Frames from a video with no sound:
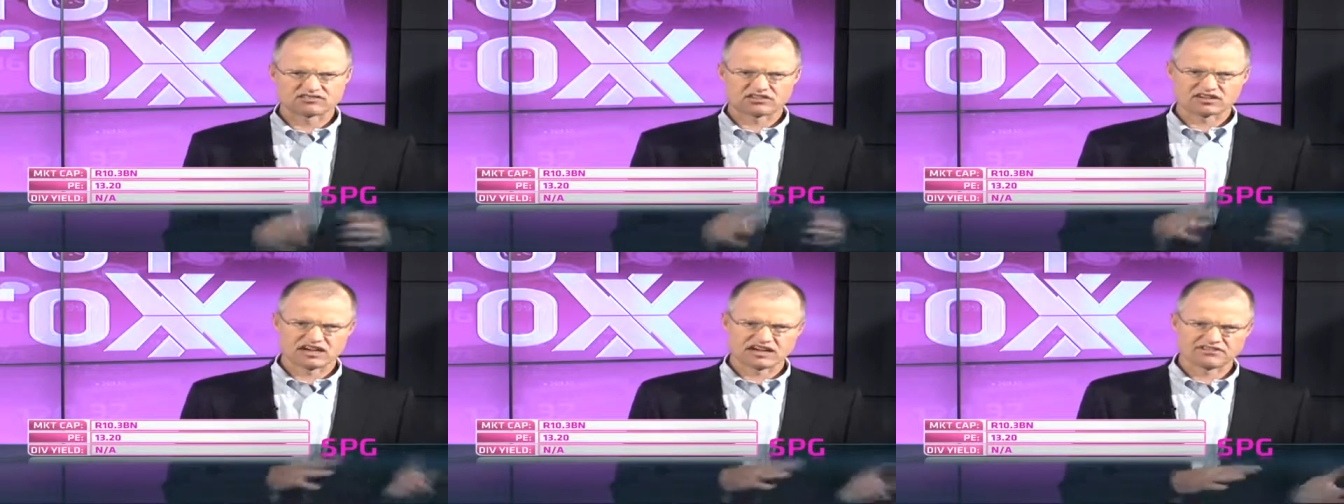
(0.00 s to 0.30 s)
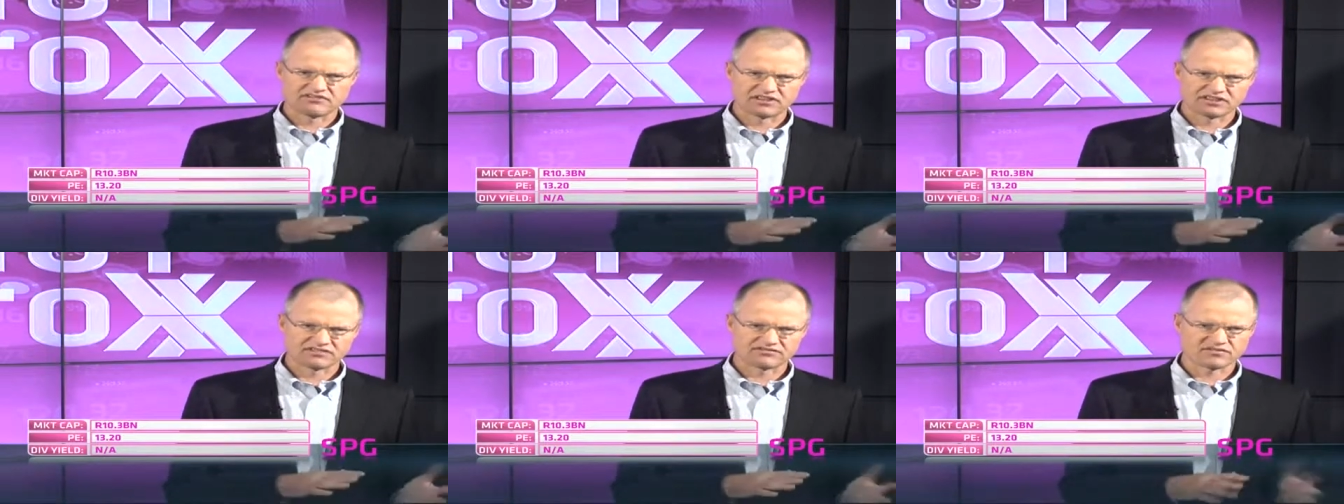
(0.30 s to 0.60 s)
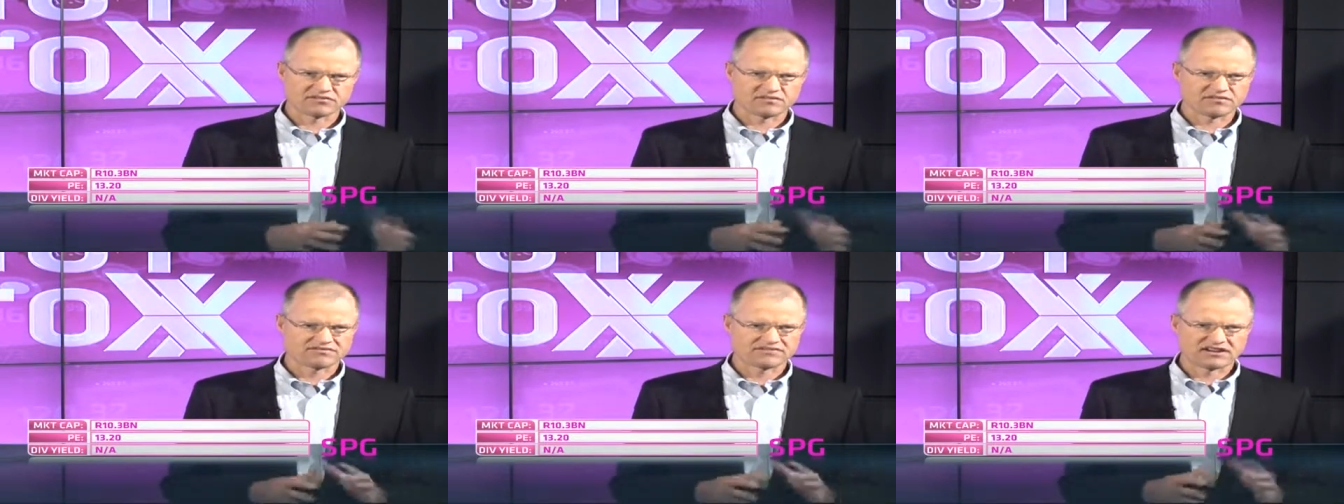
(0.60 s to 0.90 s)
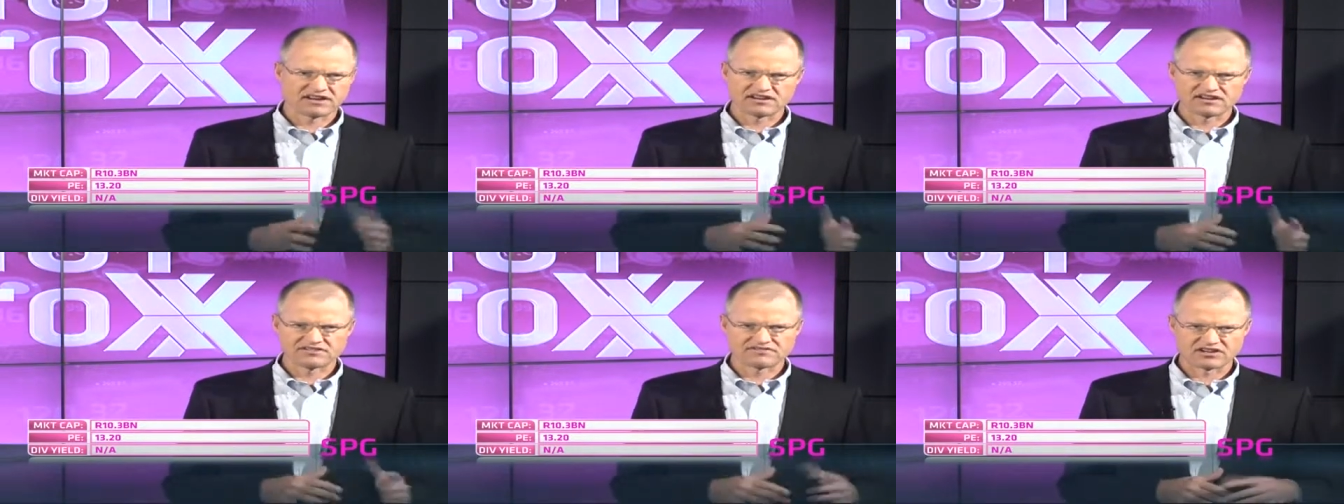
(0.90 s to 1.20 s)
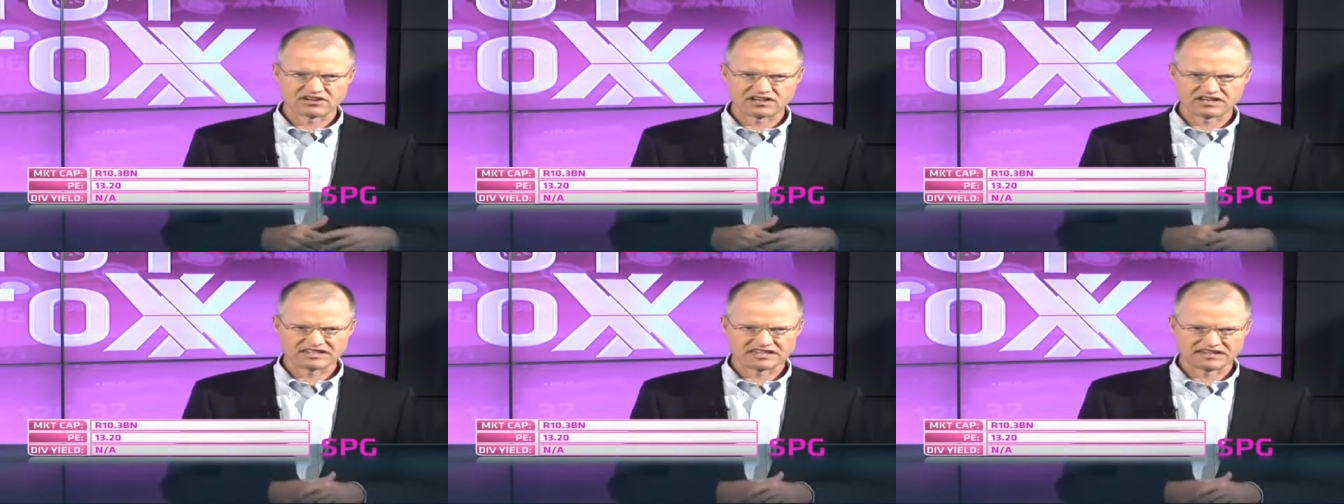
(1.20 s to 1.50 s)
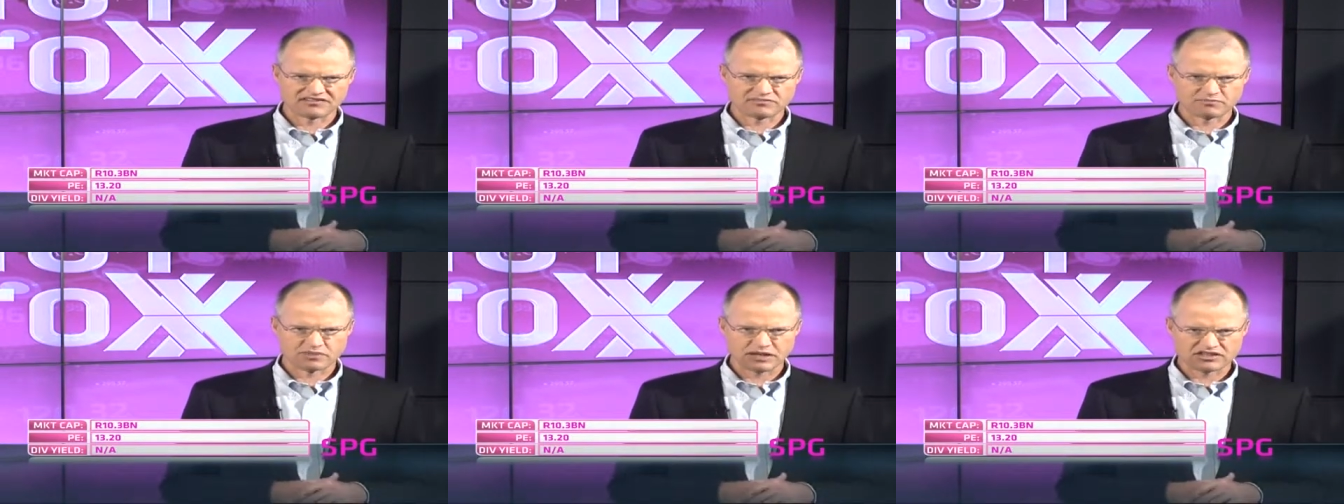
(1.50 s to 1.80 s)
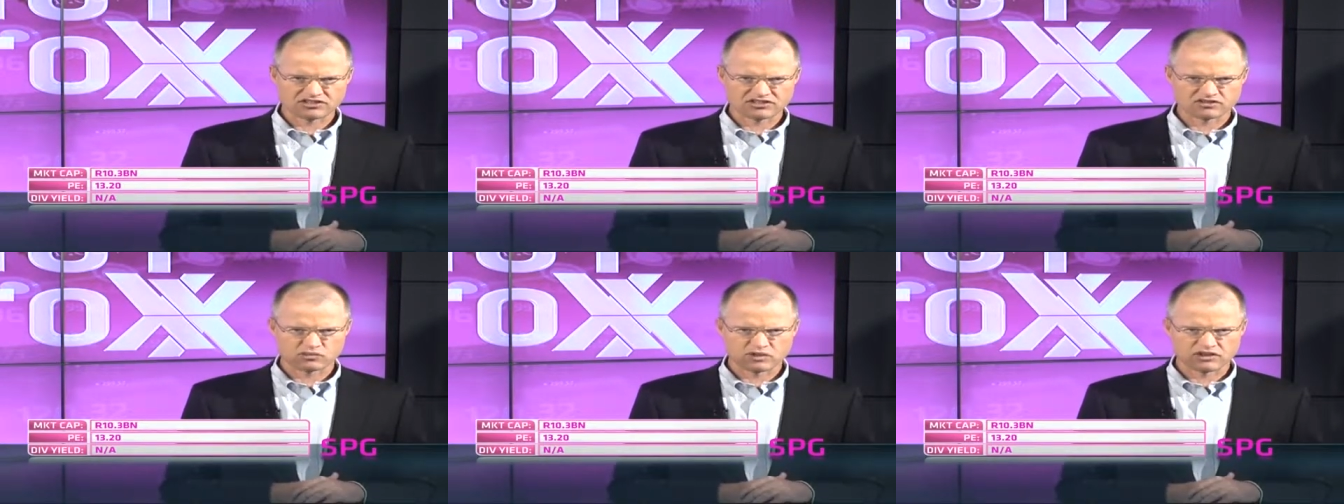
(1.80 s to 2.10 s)
recovering from a very tough
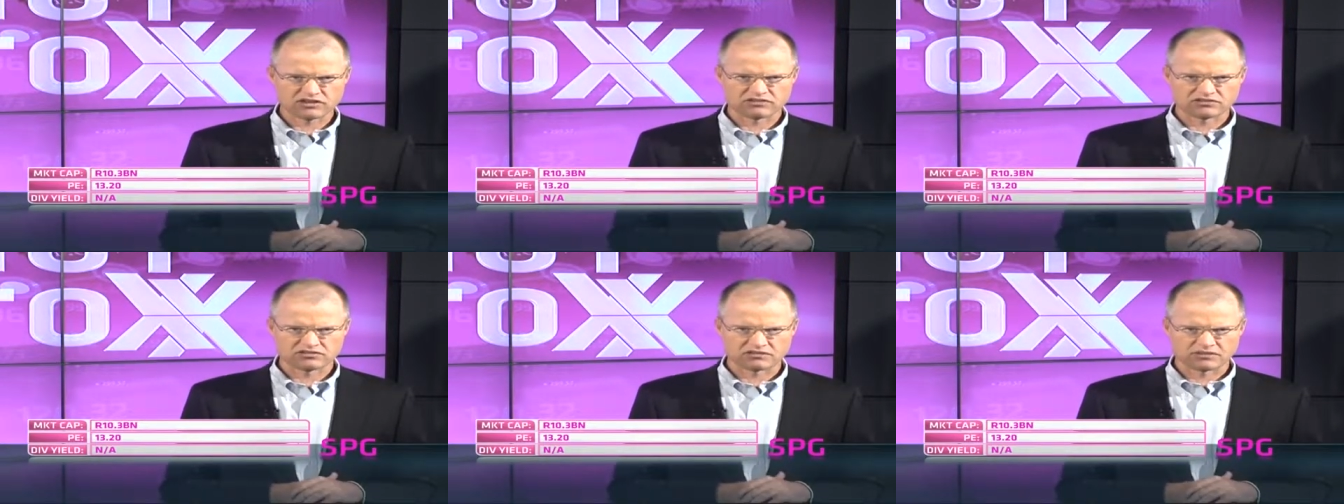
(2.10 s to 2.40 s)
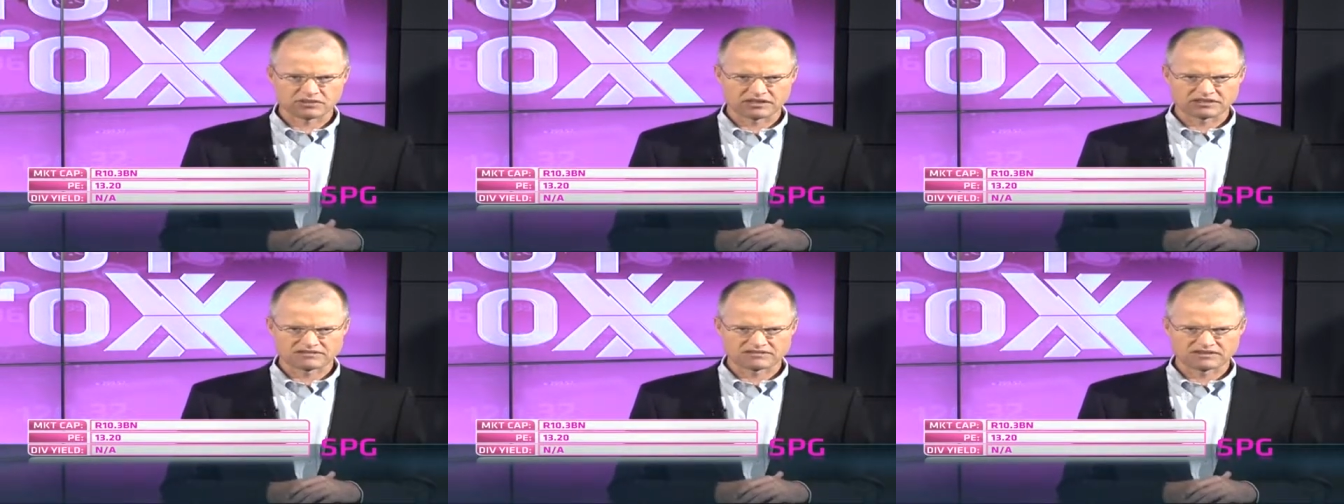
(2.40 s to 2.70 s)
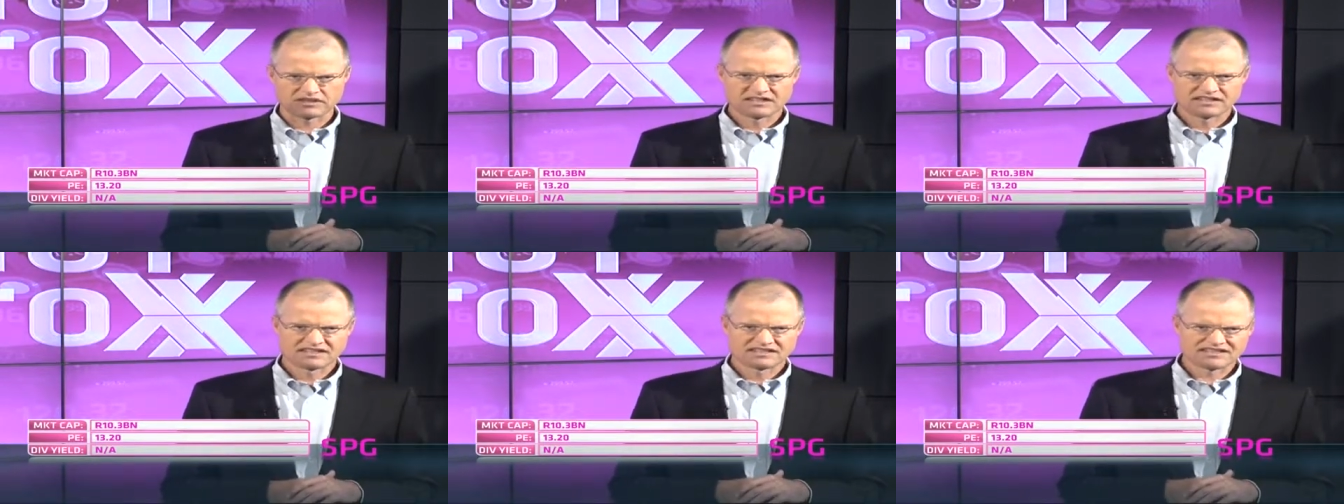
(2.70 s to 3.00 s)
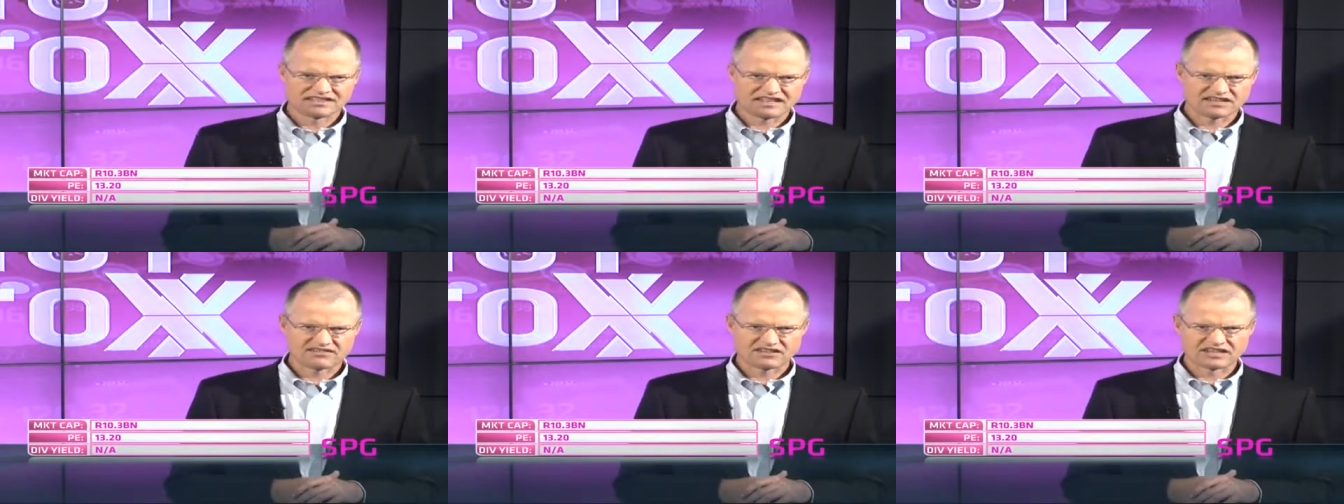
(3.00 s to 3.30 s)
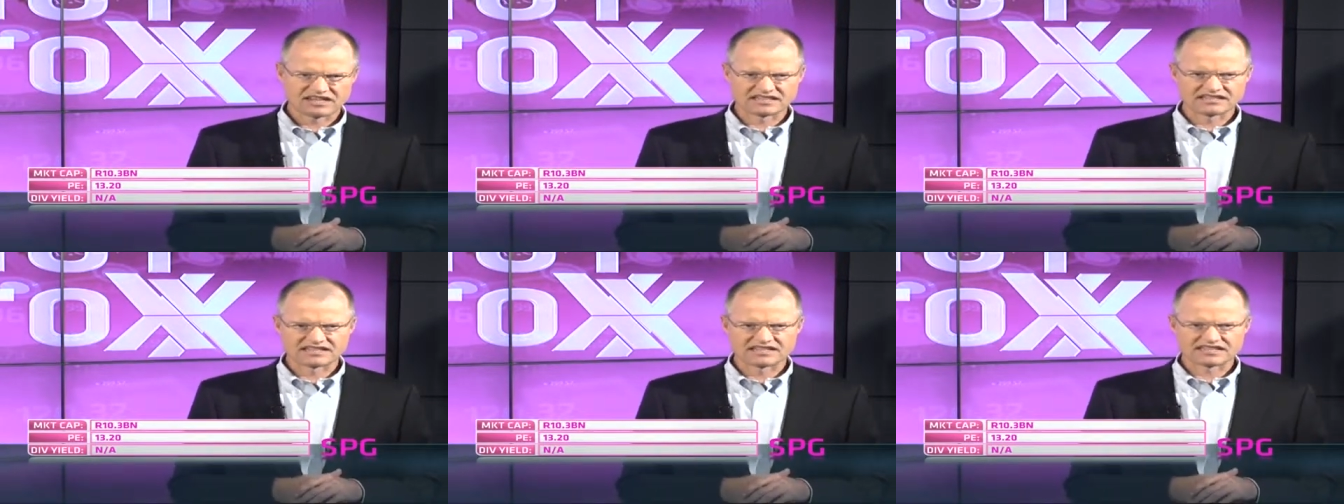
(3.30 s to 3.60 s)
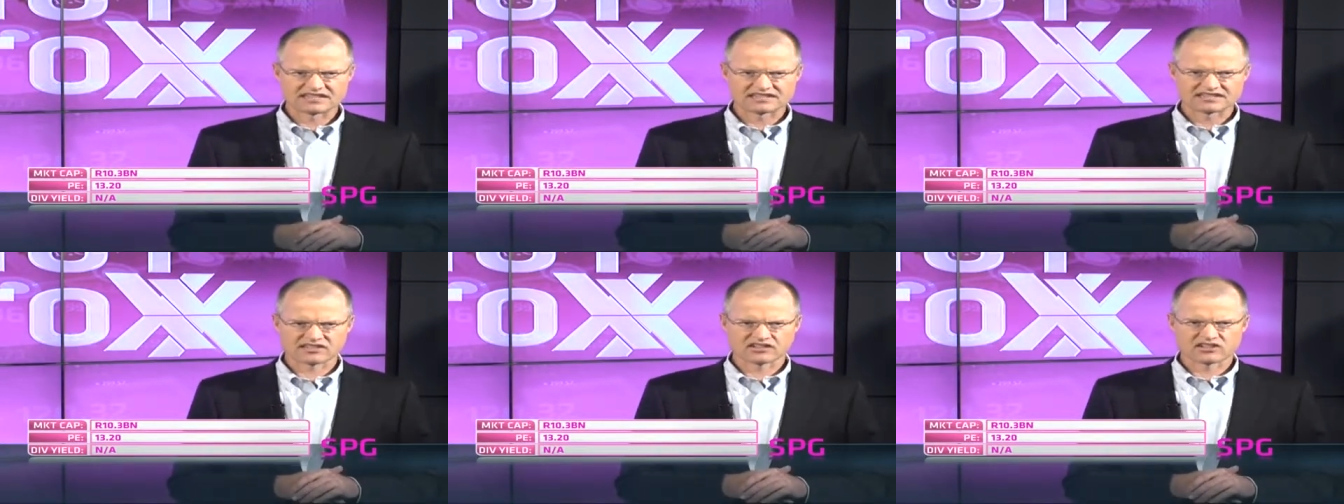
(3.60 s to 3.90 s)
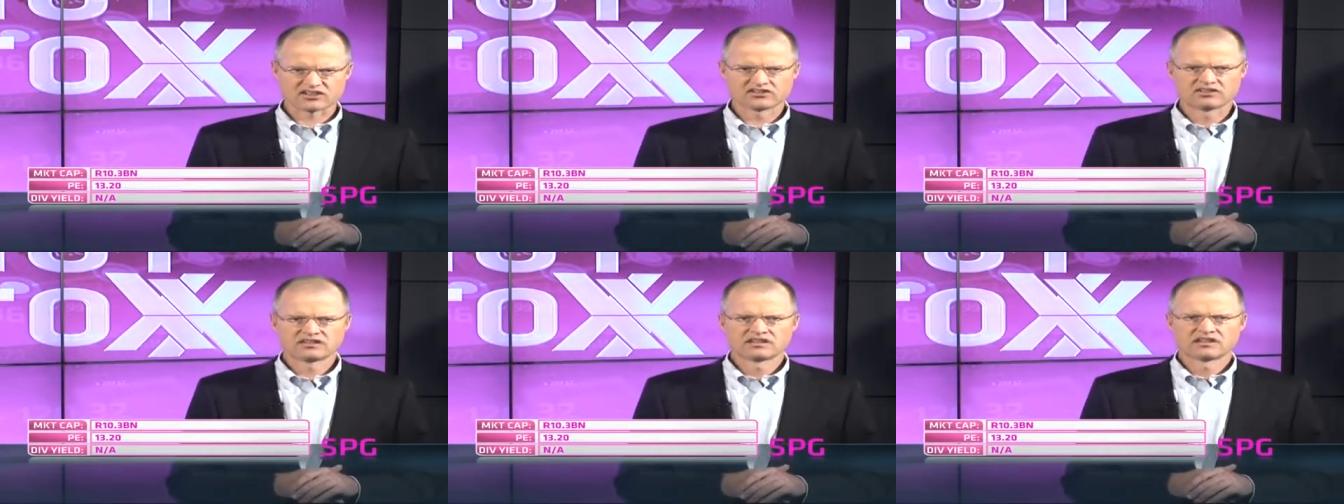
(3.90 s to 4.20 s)
patch it went through about 7-8 years
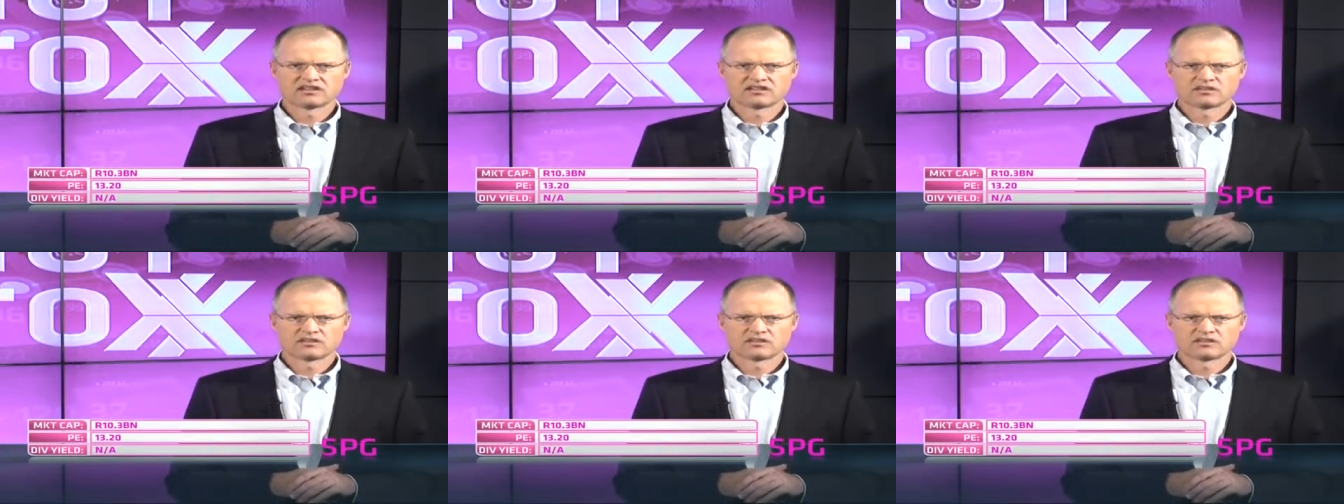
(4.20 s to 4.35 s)
ago